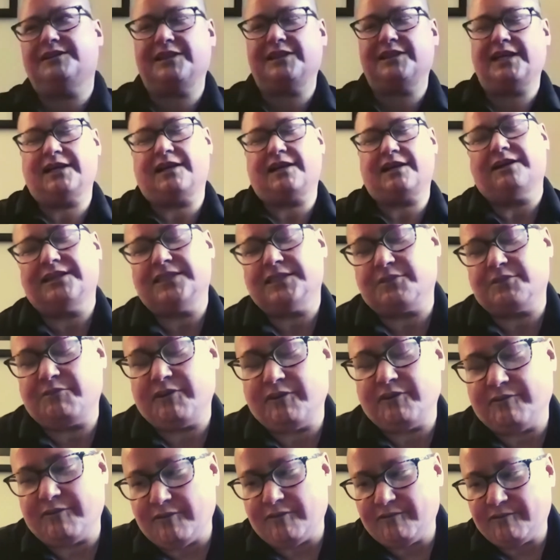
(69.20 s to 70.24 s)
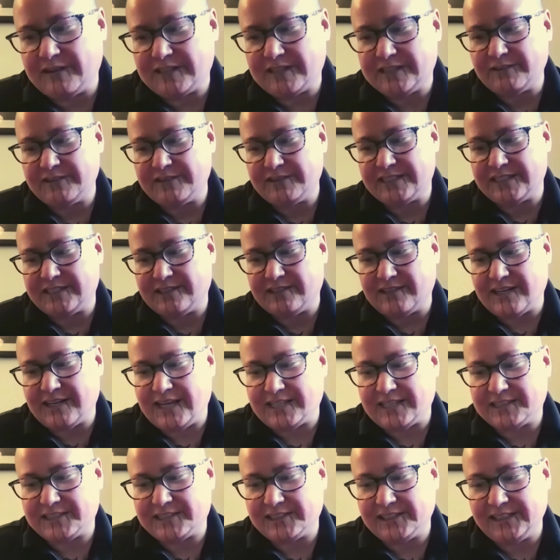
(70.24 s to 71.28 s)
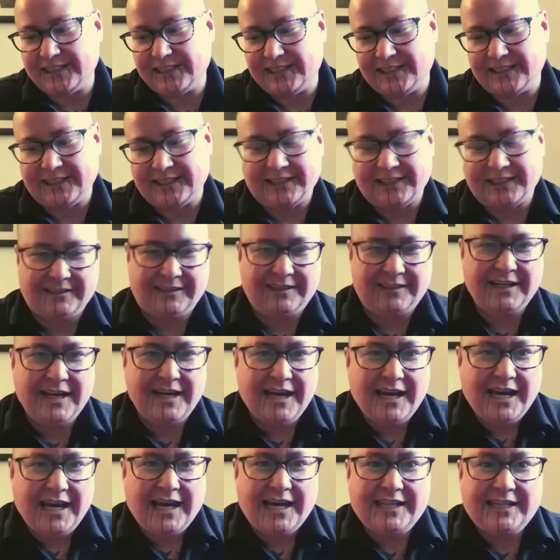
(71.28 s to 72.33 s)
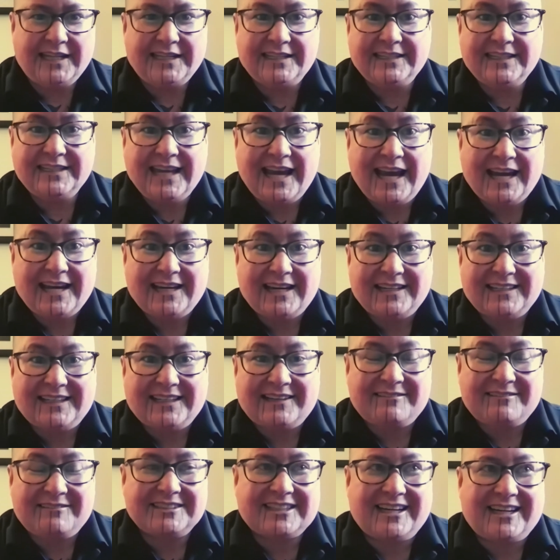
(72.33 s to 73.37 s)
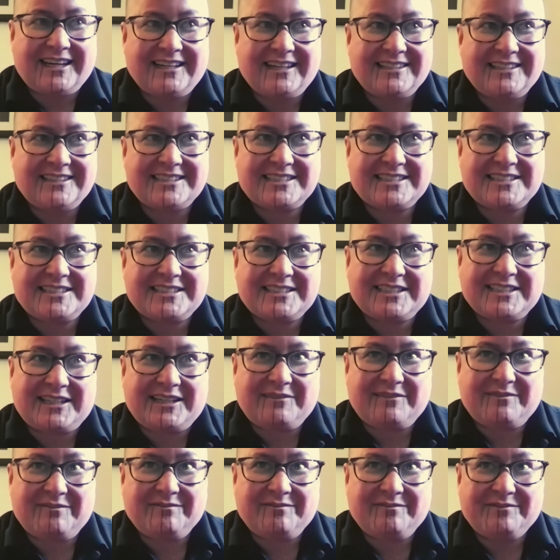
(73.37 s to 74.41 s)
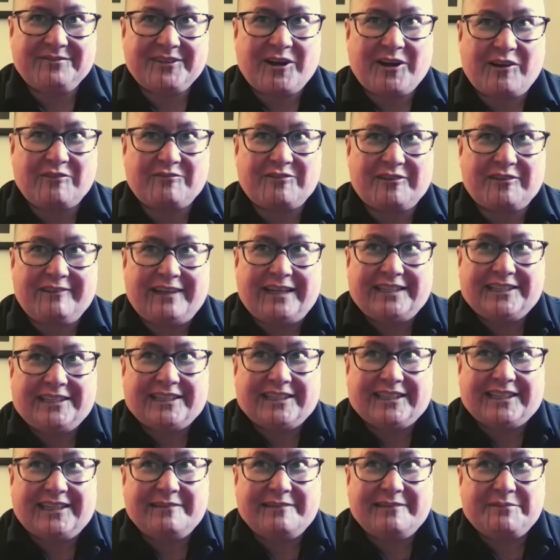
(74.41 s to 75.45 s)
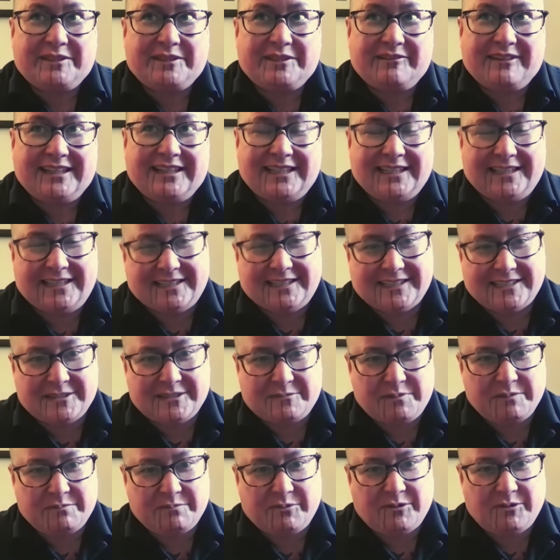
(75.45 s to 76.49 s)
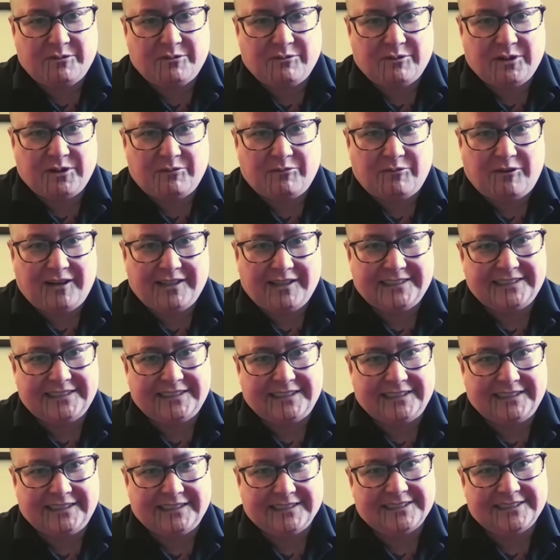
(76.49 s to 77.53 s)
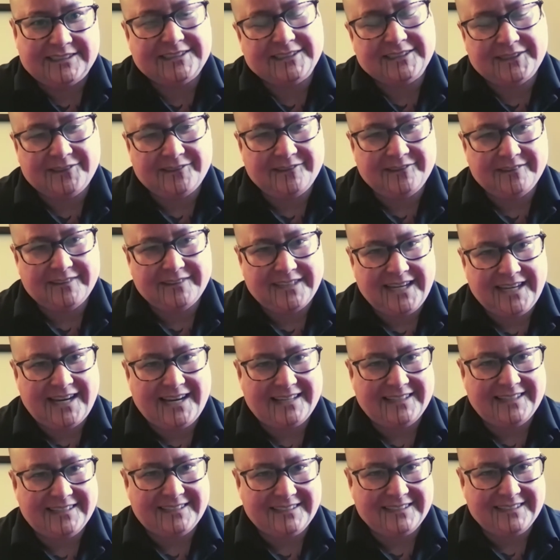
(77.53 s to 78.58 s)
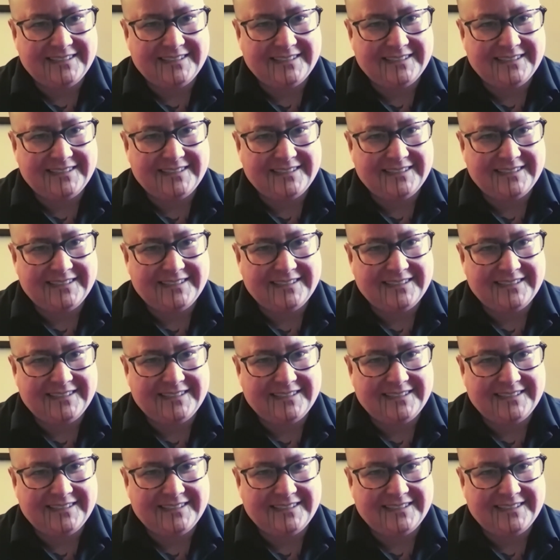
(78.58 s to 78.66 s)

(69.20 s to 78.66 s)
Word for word: to like all these queer film festivals internationally and then and then yeah that was kind of just um confirmation to keep doing it because people were watching so yeah